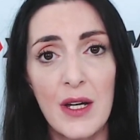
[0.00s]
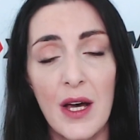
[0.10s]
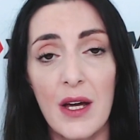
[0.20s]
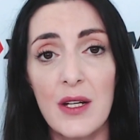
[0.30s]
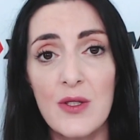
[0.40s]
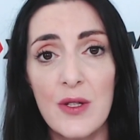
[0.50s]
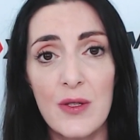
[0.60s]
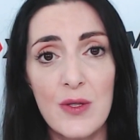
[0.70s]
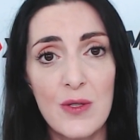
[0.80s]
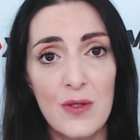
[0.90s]
adding to
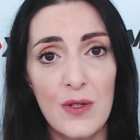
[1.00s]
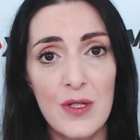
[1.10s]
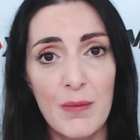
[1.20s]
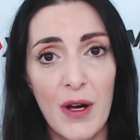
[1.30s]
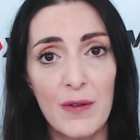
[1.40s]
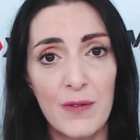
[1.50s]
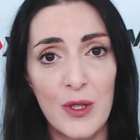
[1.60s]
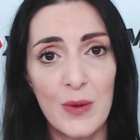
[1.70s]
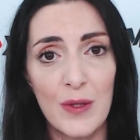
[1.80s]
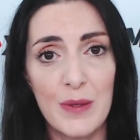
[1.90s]
concerns about
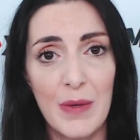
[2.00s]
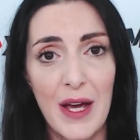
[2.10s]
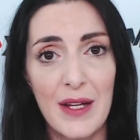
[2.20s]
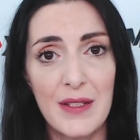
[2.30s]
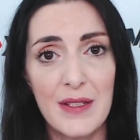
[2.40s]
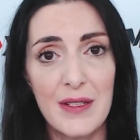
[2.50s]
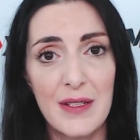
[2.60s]
fuel demand.